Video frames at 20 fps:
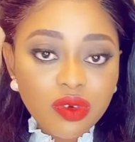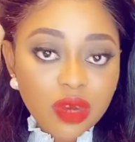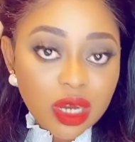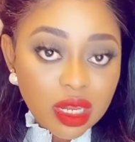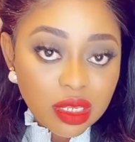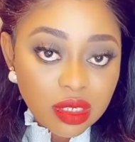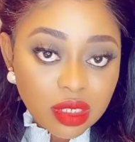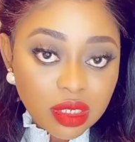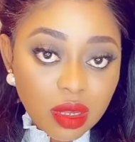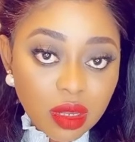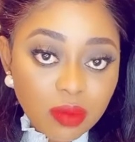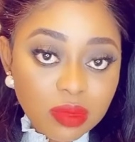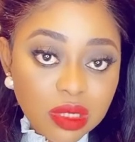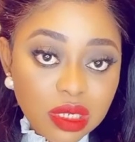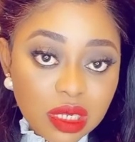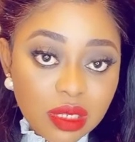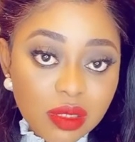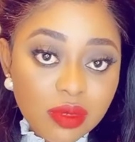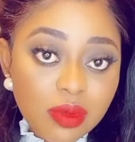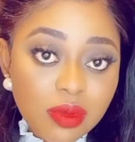and
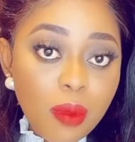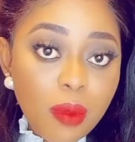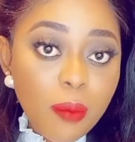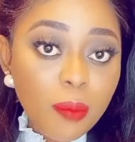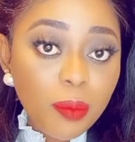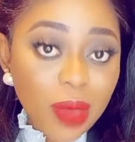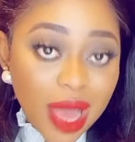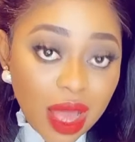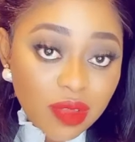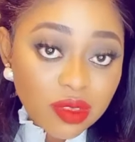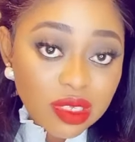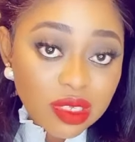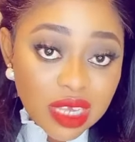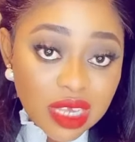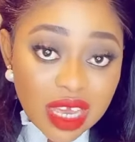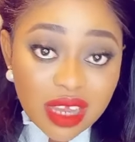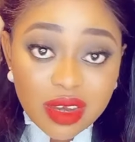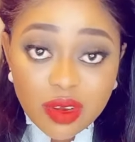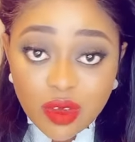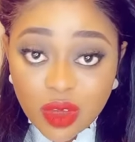something pounds
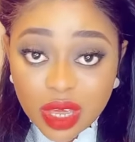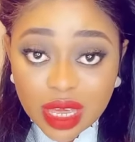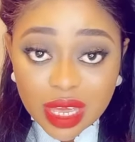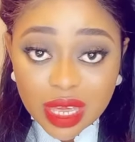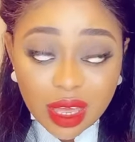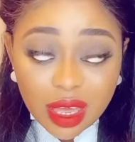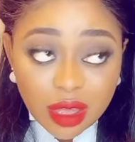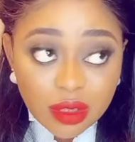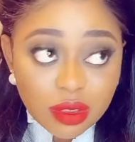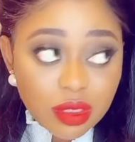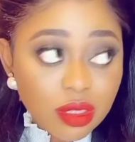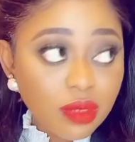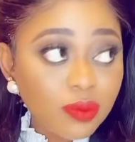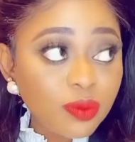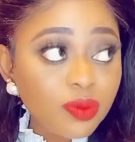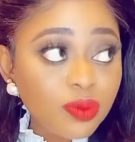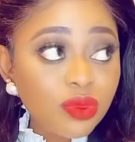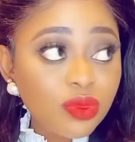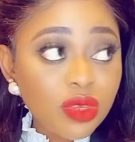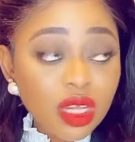in your account,
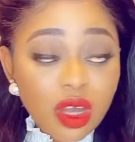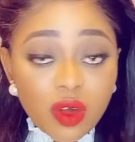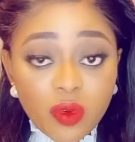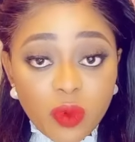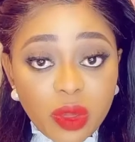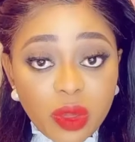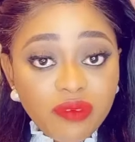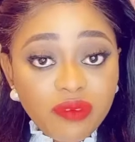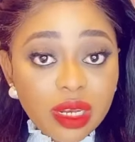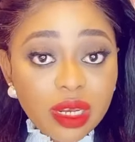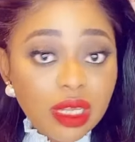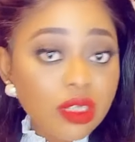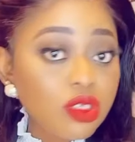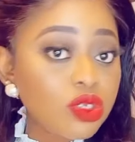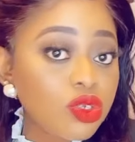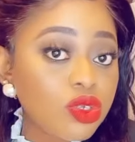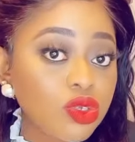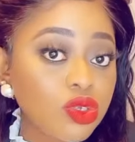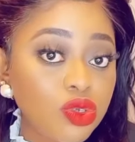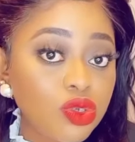
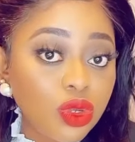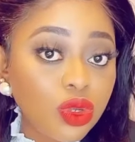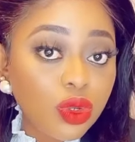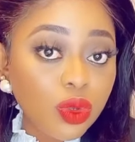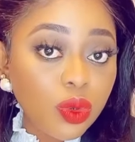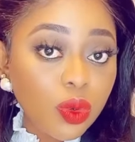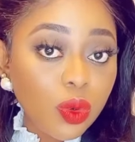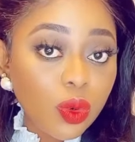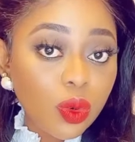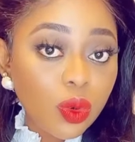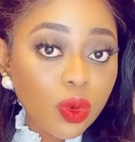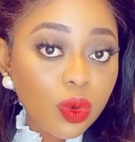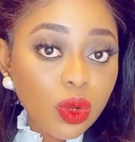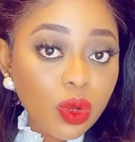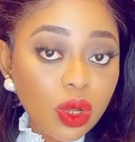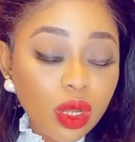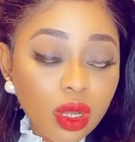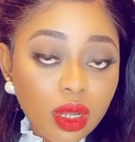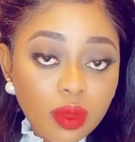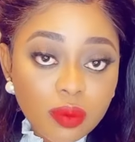equivalent to your
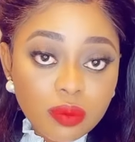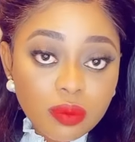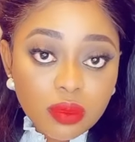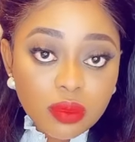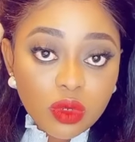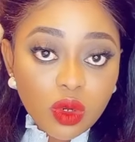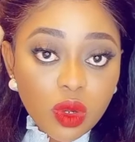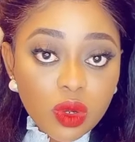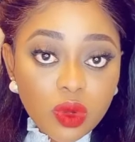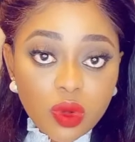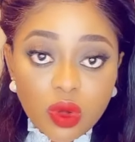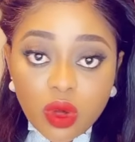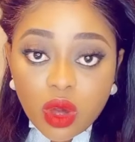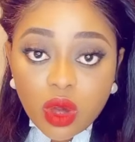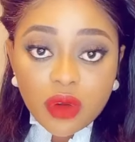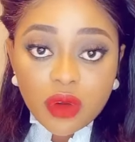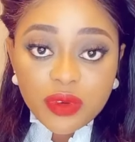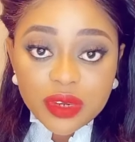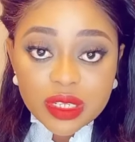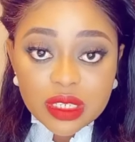local
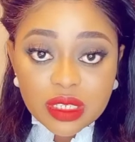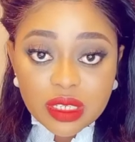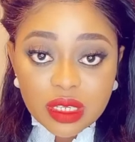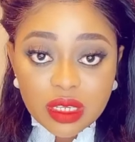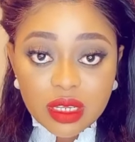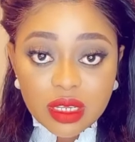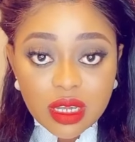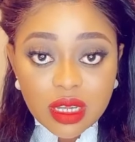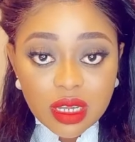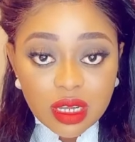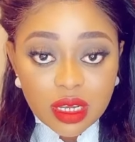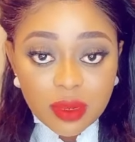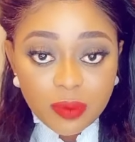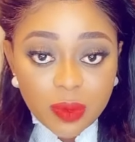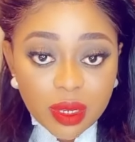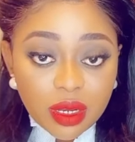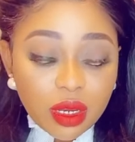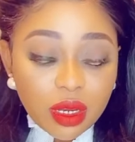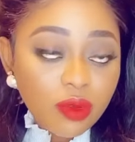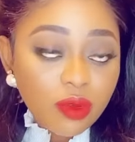currency,
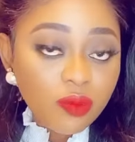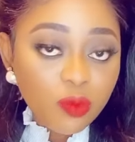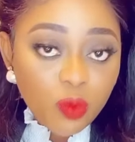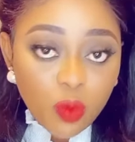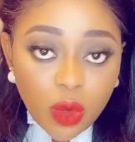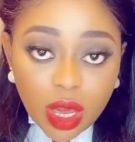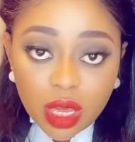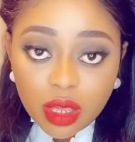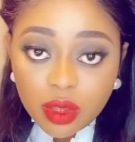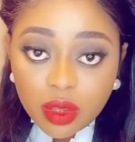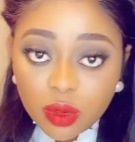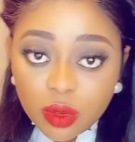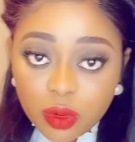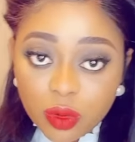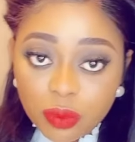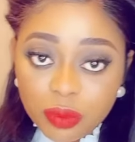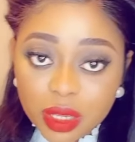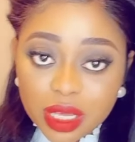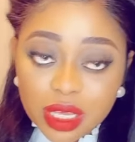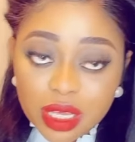depending on where you're
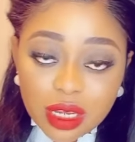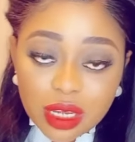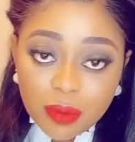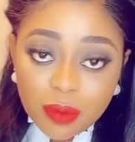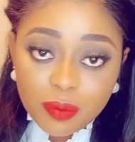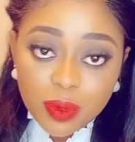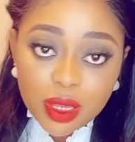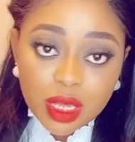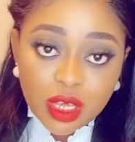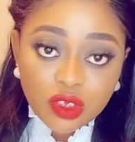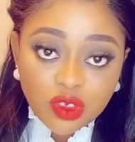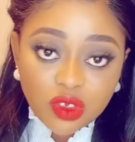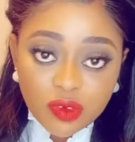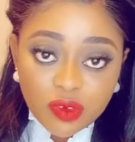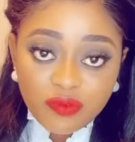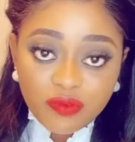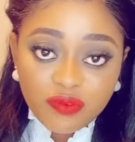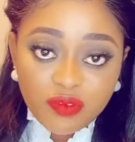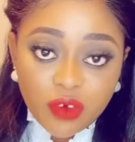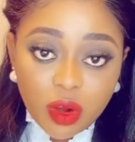making the
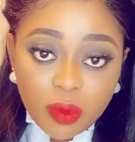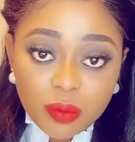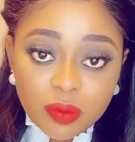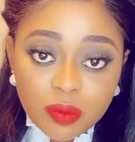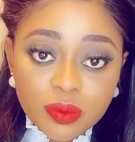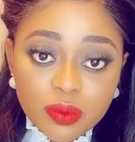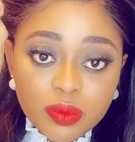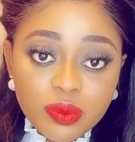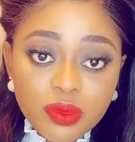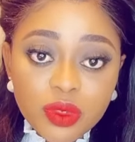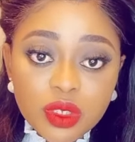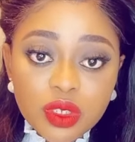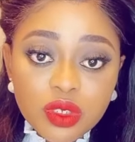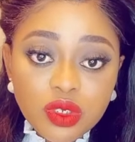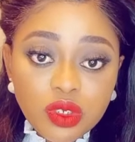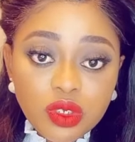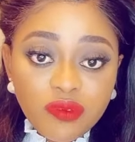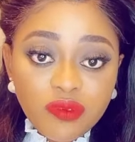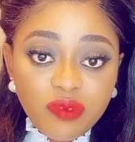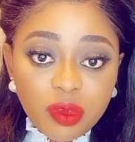application from.
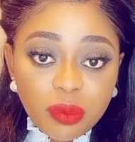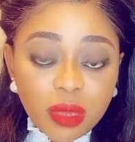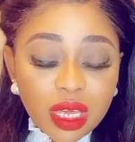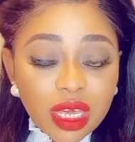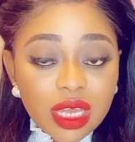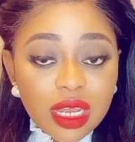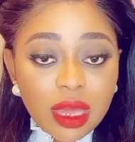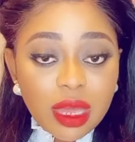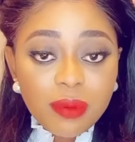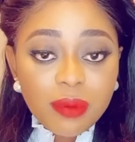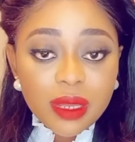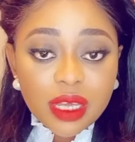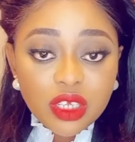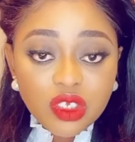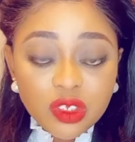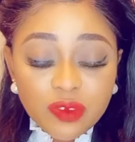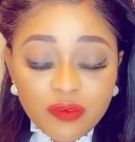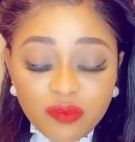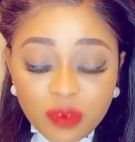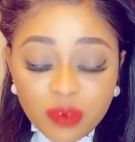So if you're making the
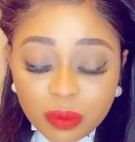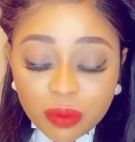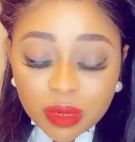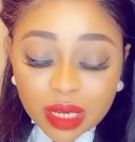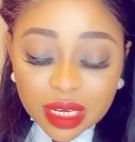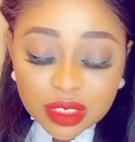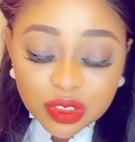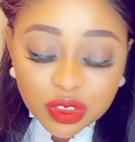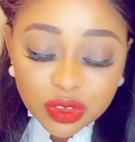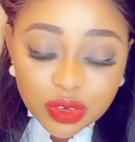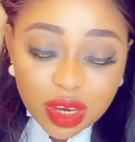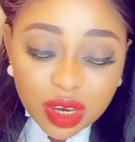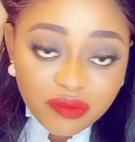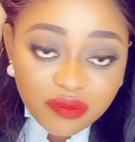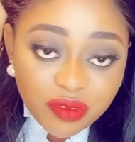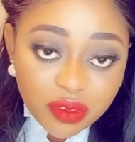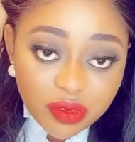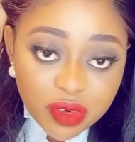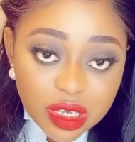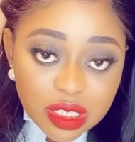application from Nigeria,
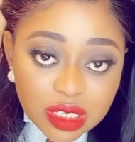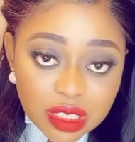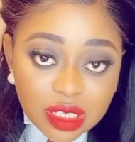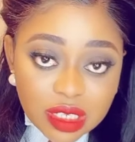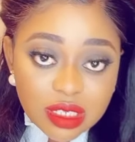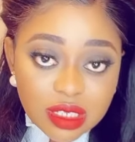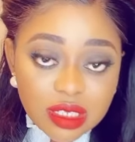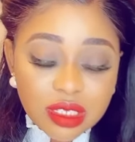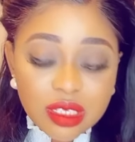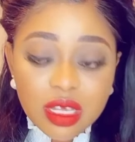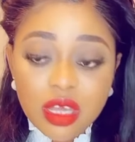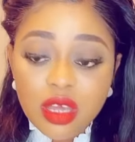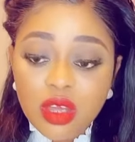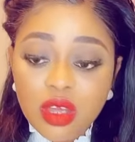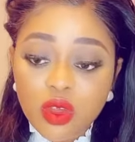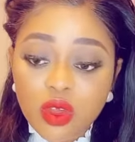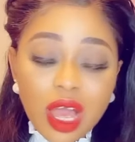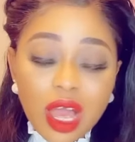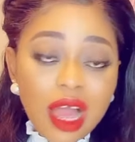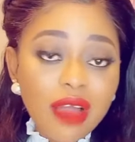for instance,
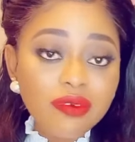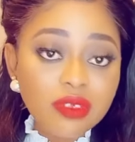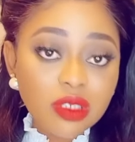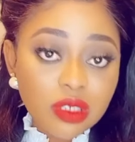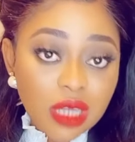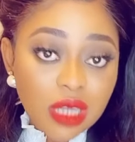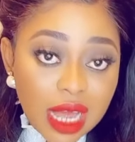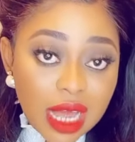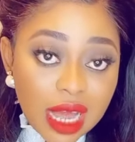you have to